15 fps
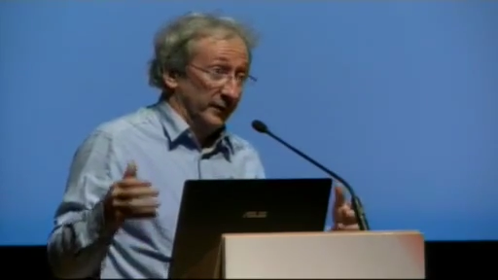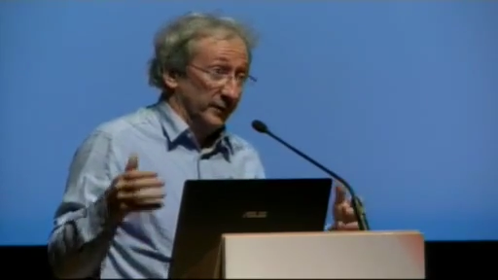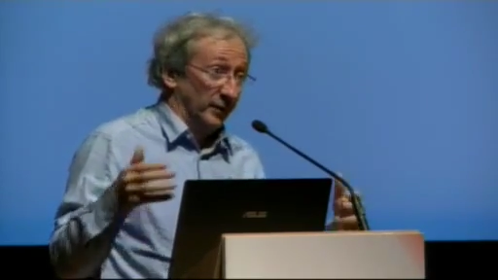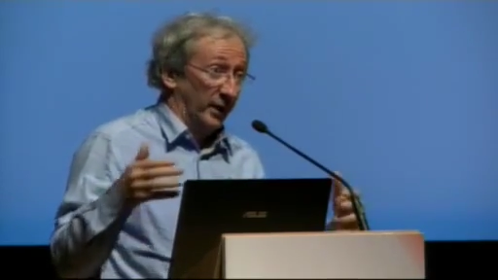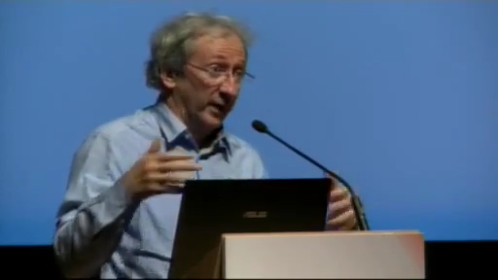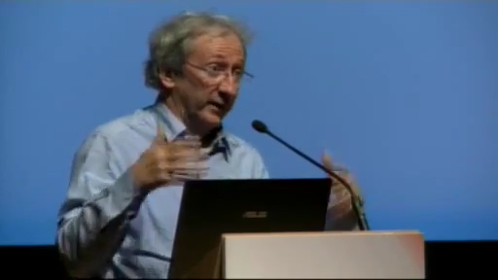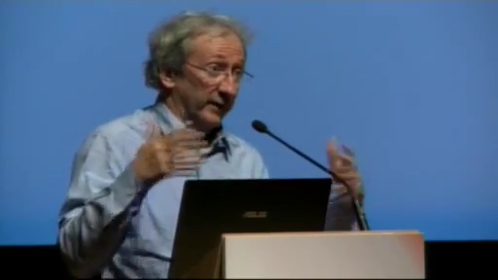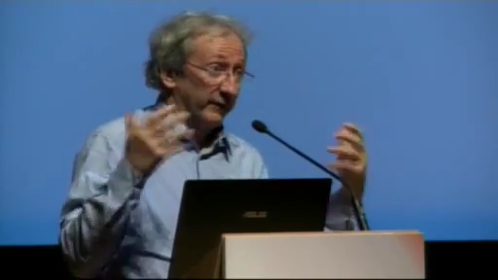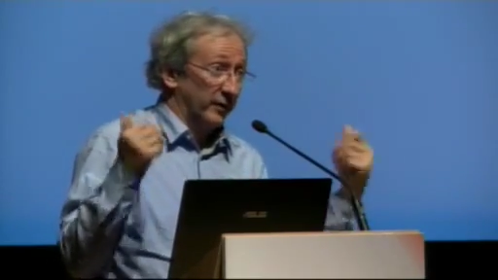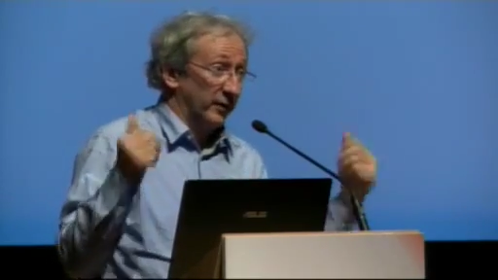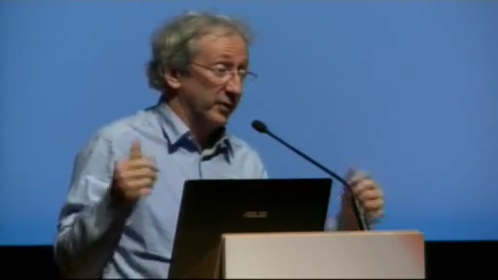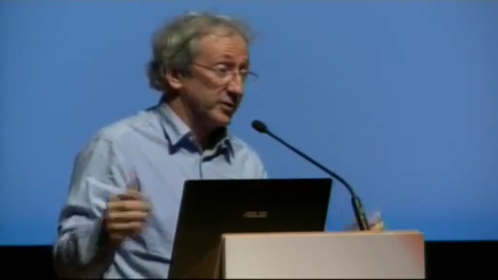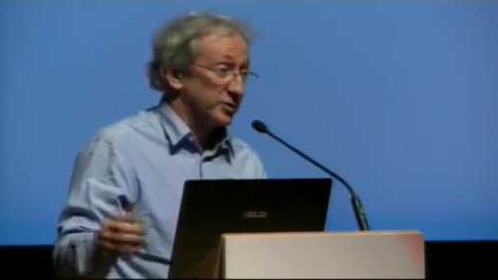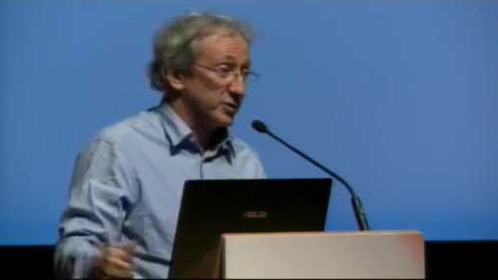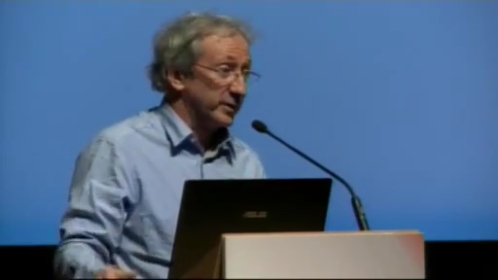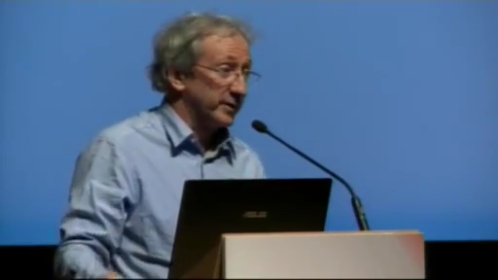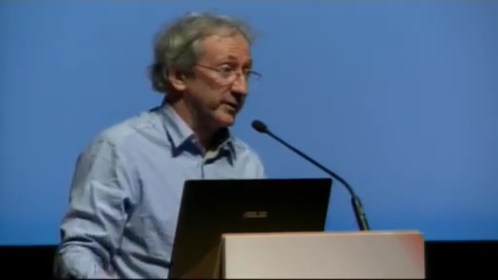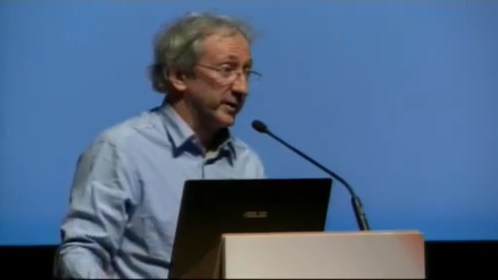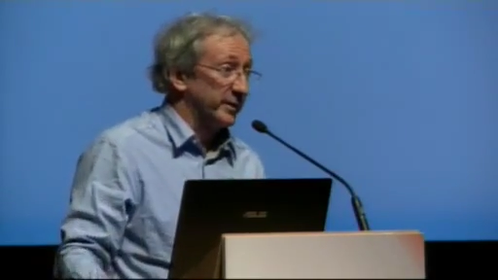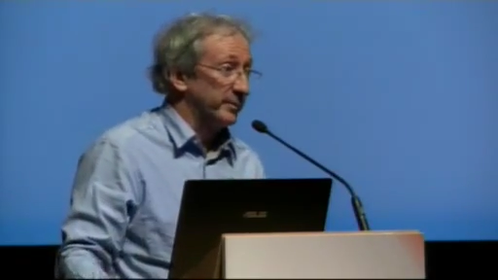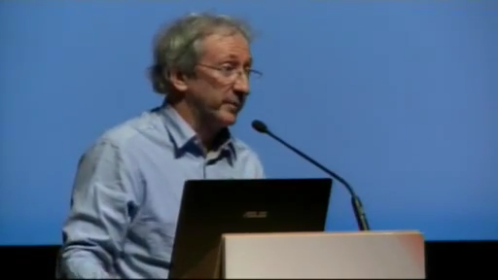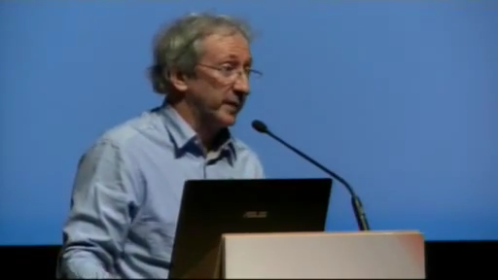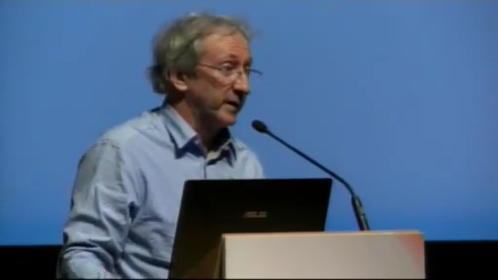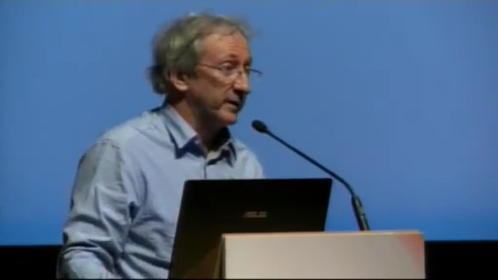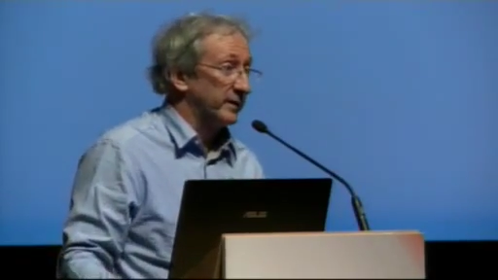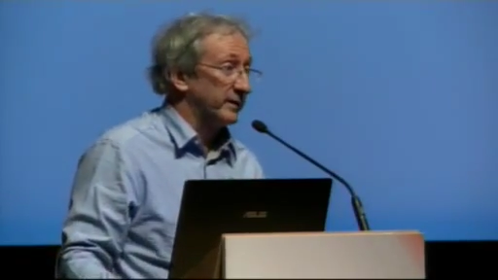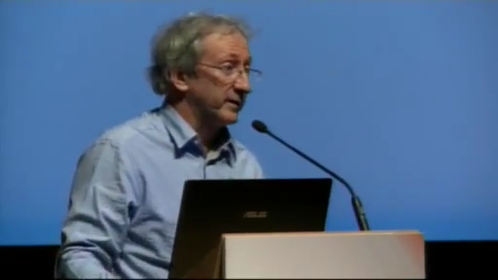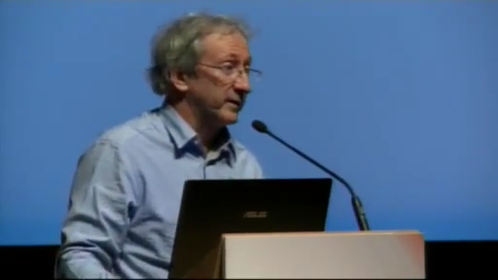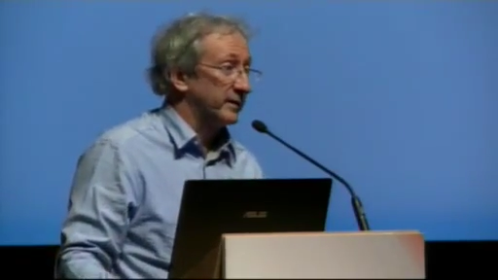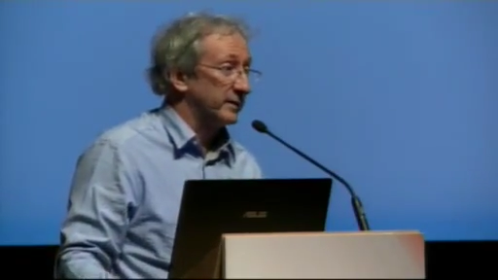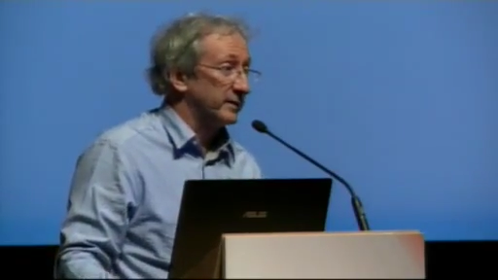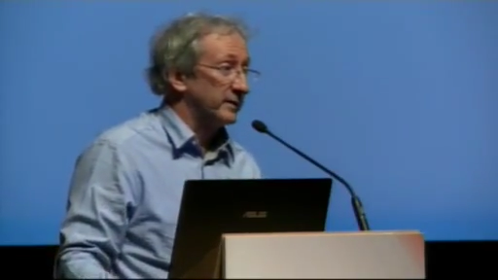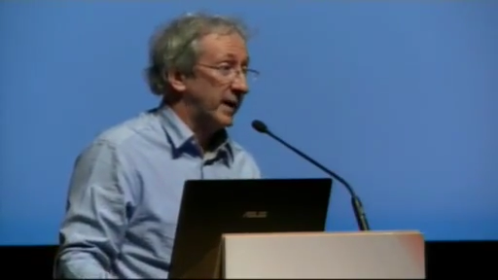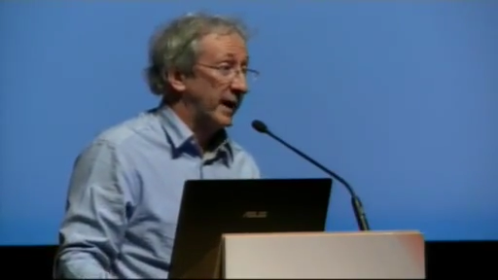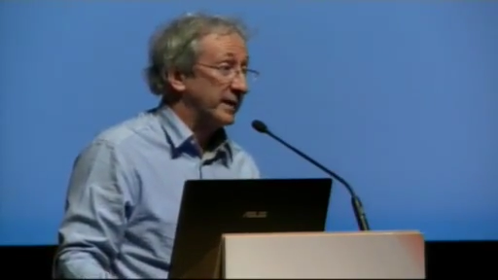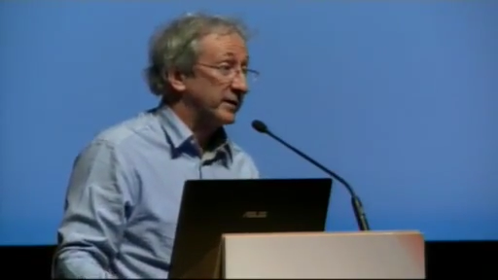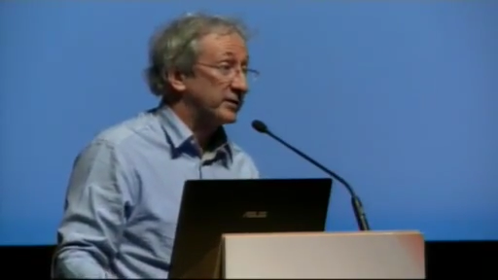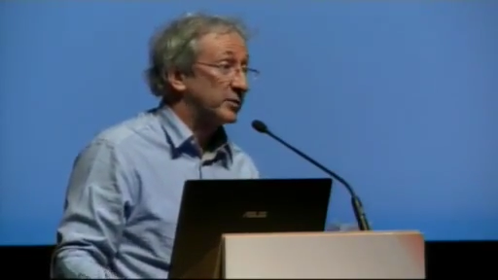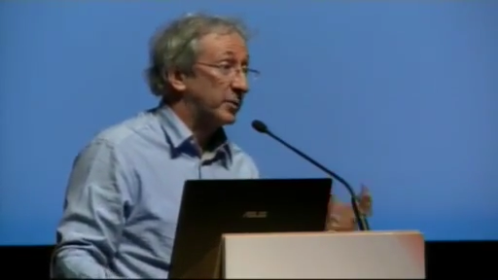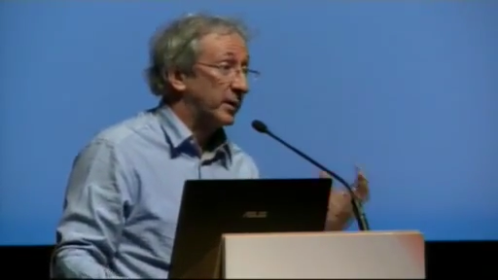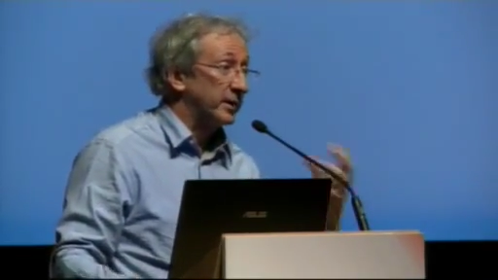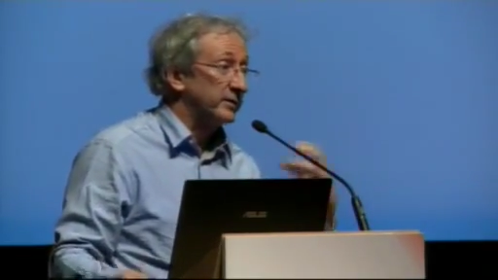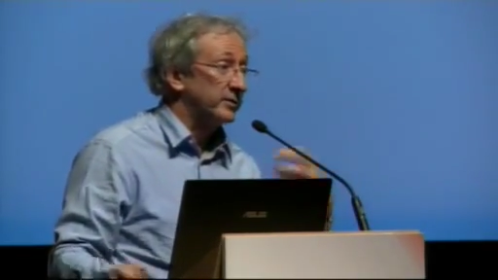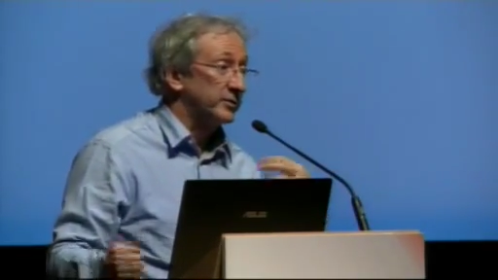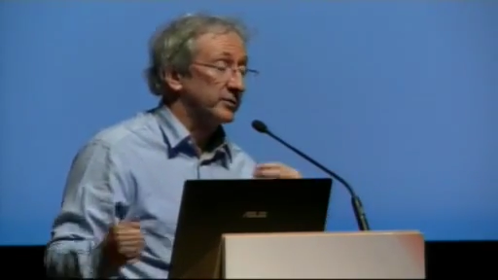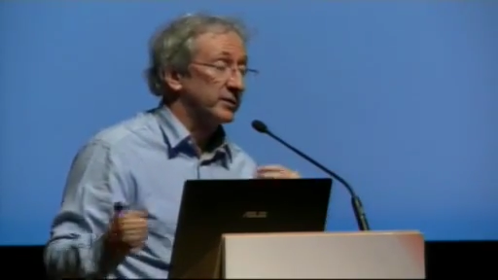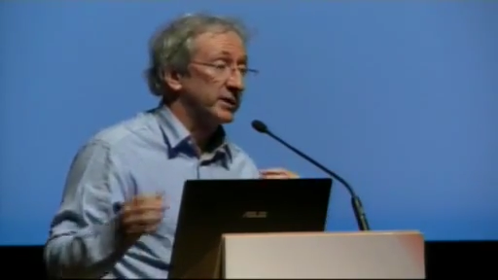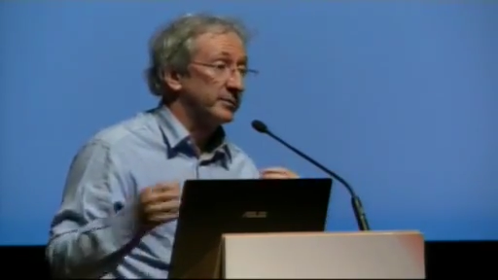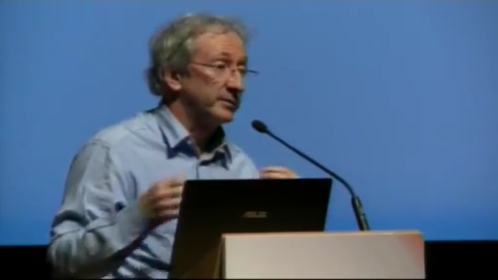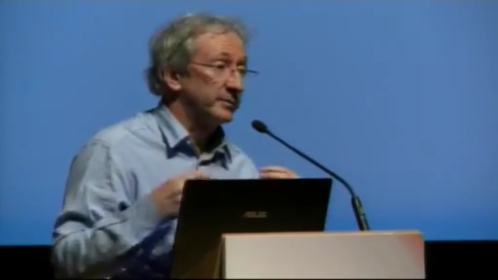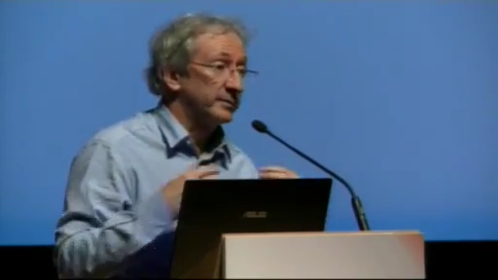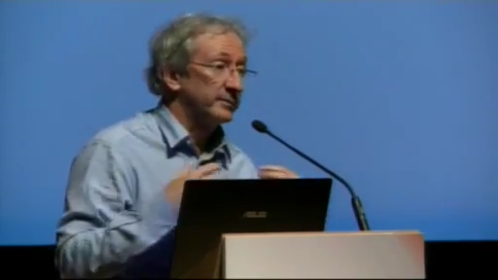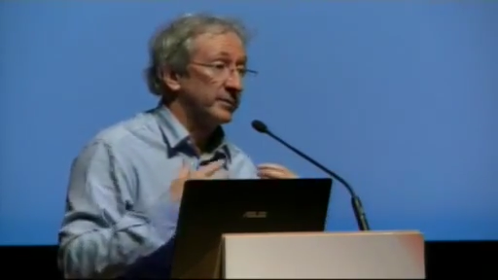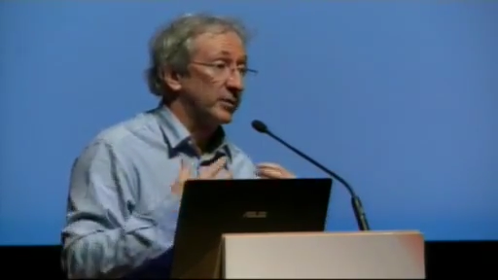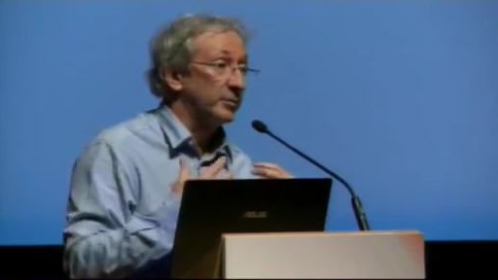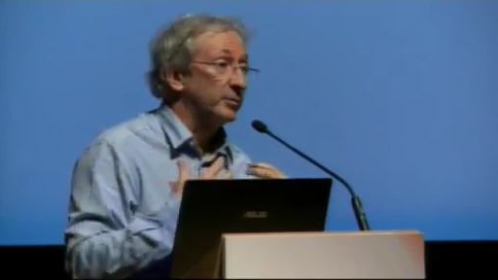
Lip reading: So I have a lunch with him, and I explained to him